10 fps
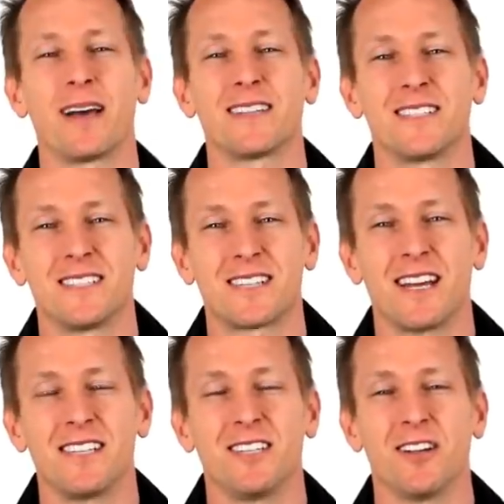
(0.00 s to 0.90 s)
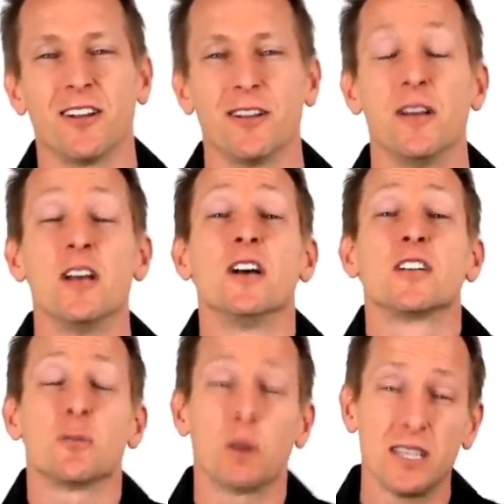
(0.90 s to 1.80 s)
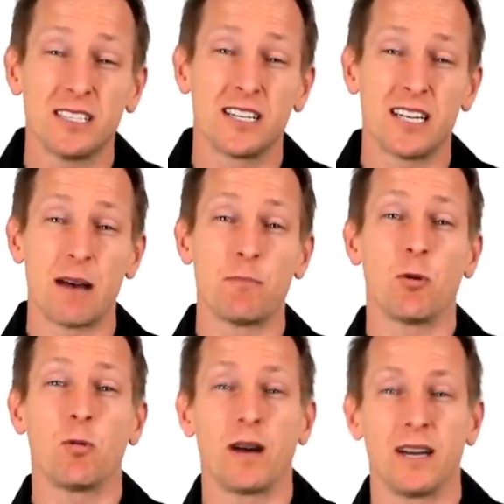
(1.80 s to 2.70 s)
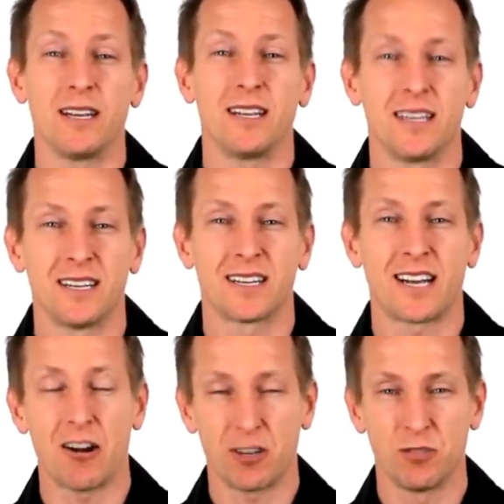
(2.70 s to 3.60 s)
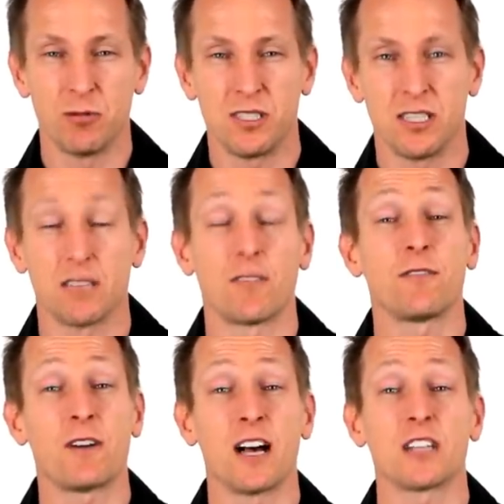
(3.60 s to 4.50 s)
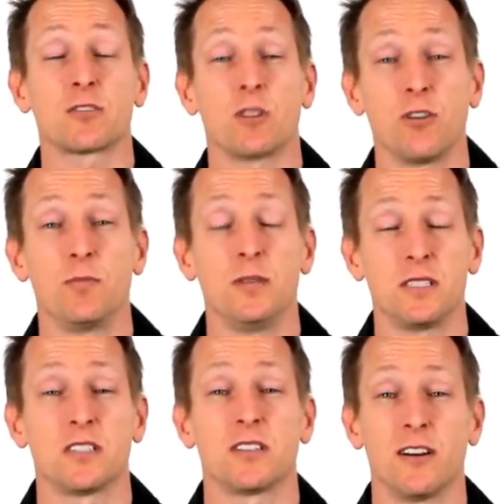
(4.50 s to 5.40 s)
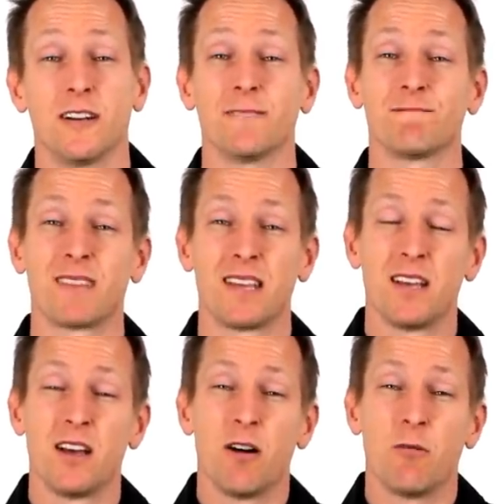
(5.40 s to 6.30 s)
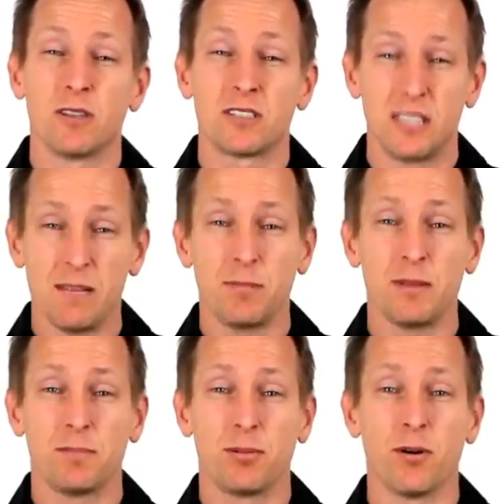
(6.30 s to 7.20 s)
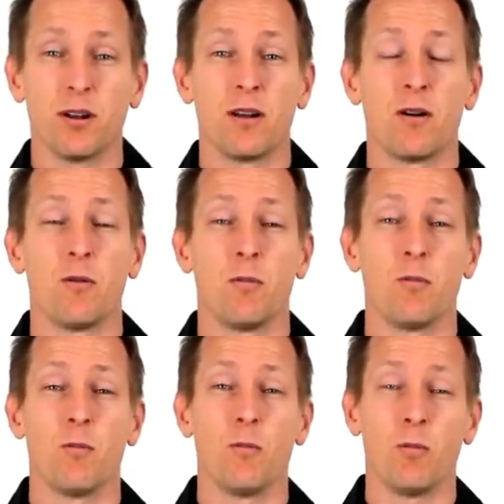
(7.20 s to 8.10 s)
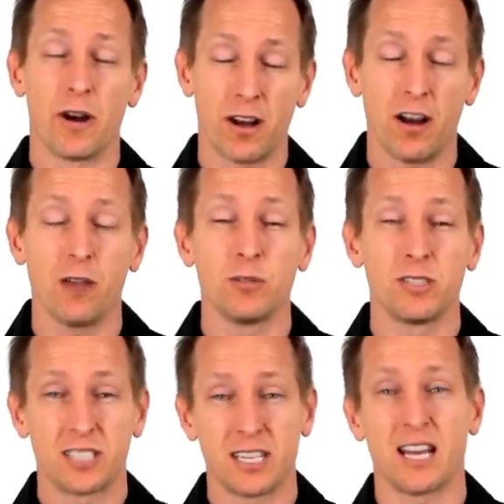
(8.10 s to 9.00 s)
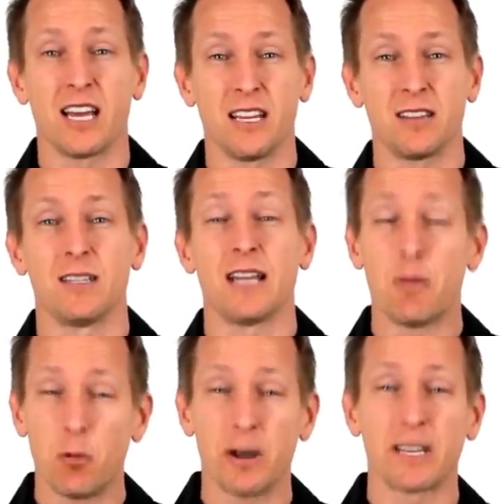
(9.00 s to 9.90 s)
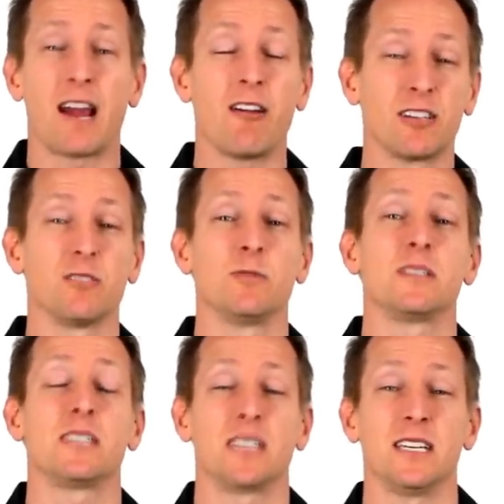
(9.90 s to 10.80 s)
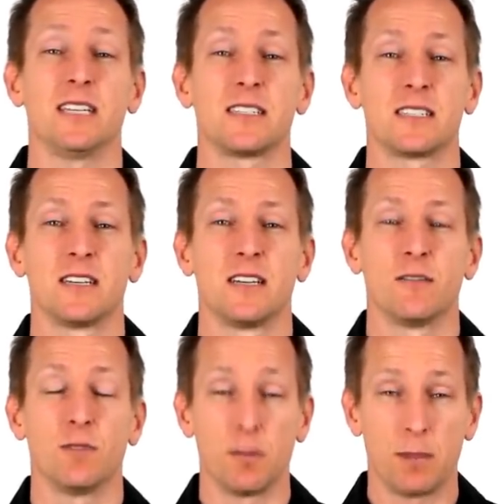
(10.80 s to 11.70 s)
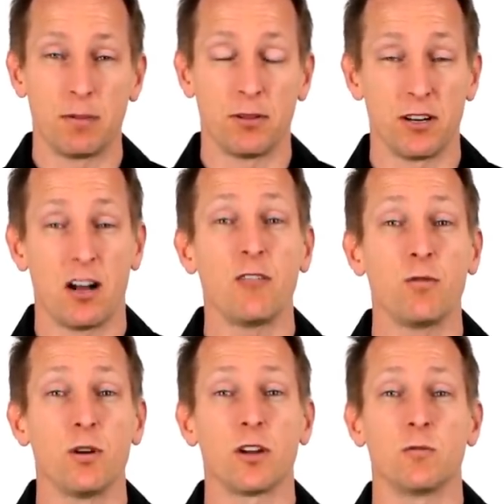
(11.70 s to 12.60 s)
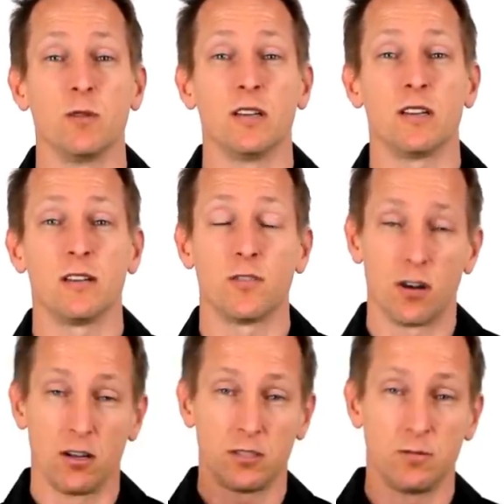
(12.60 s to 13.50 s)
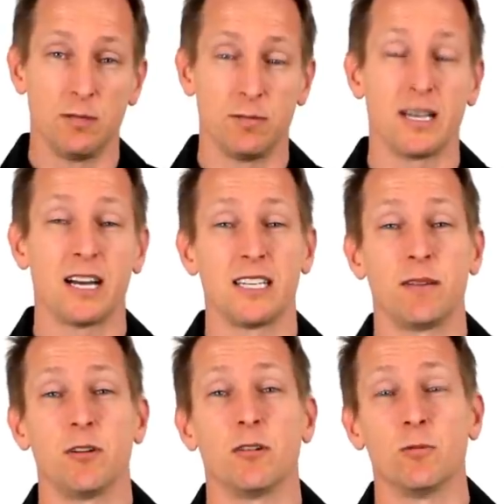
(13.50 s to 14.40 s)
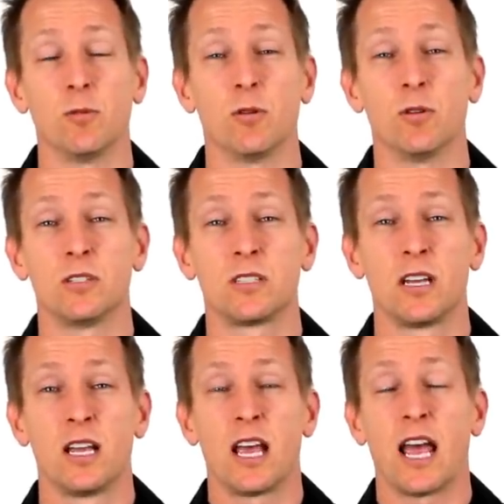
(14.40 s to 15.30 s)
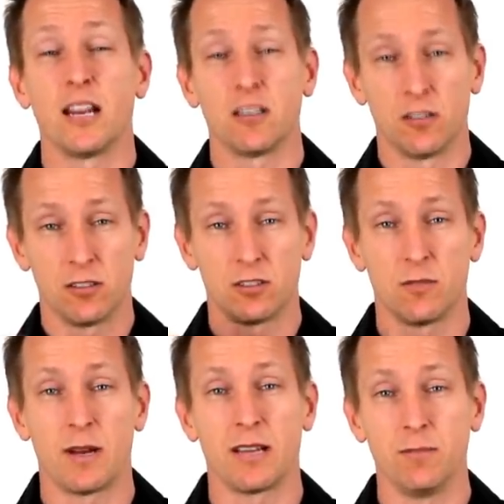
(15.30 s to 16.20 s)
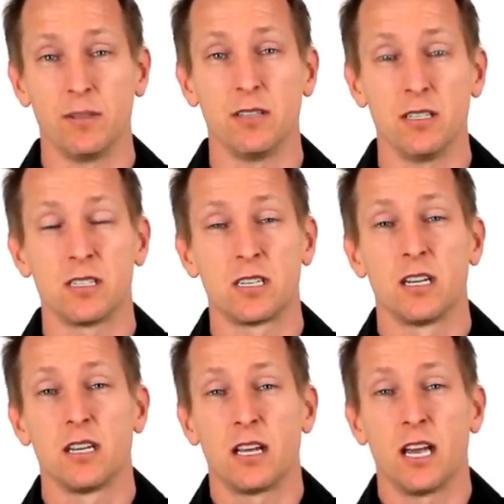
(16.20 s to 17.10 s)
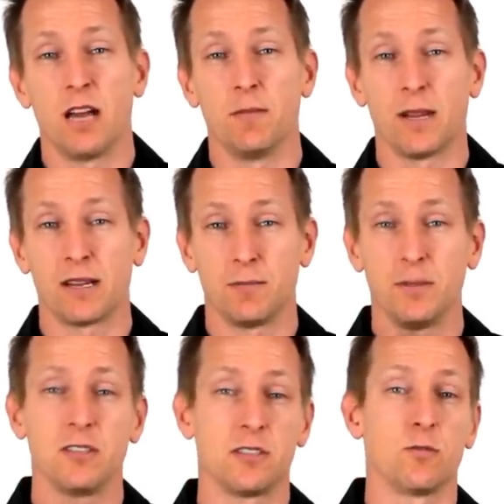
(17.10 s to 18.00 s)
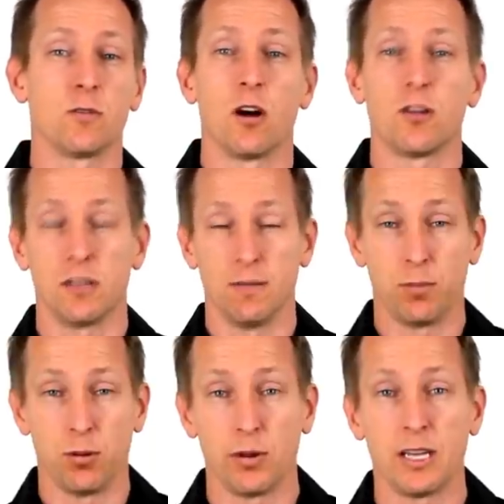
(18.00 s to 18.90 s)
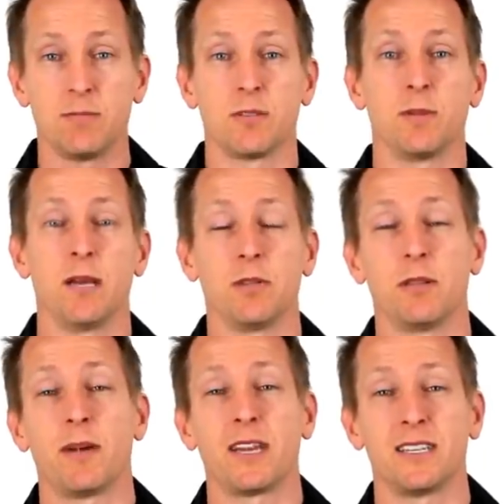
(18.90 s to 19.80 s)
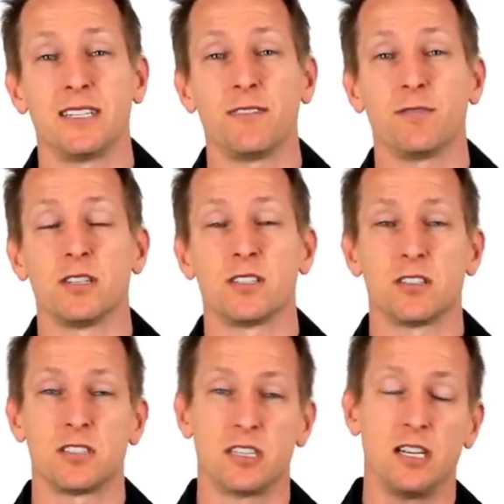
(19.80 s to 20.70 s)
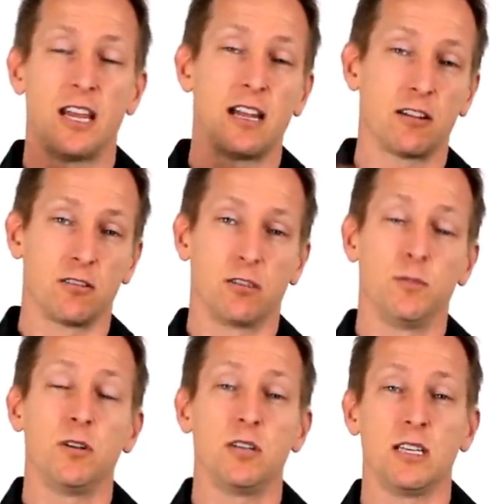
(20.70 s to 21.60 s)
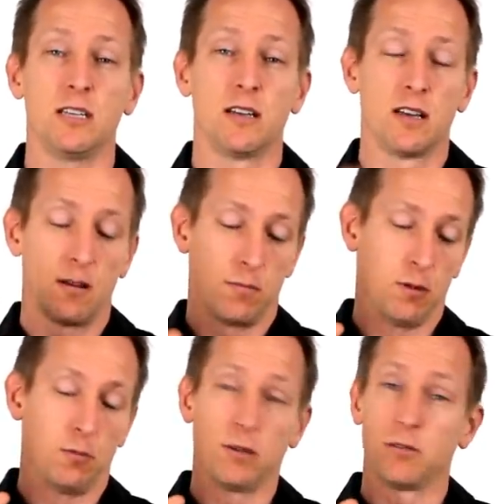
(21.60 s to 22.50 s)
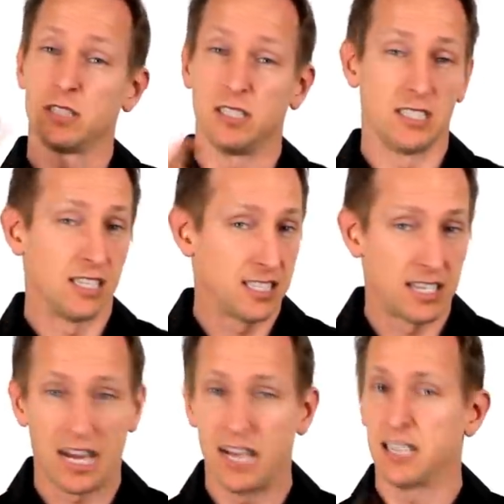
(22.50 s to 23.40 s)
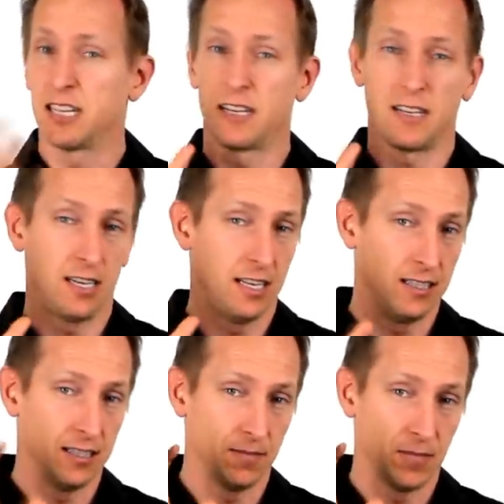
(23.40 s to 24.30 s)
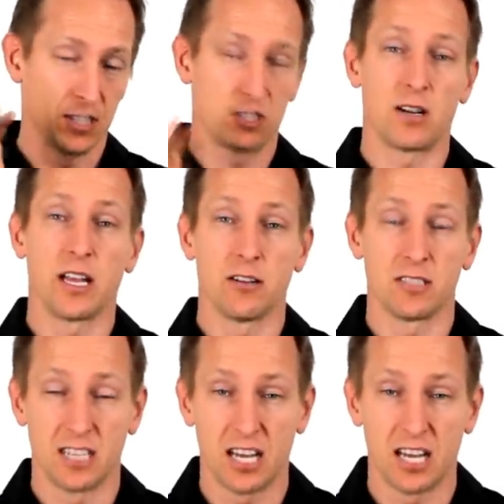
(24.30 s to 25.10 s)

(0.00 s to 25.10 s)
back. This is Casey Gollan. So what is the number one characteristic of a fast growth business owner? Well, simply put, what I would say the number one characteristic is for the people that I've worked with that have gone on to win BRW awards and gone on to make millions and make millions of growth and employ heaps of people and make a difference, not just in their local community, but whether it's in the state, in Australia as a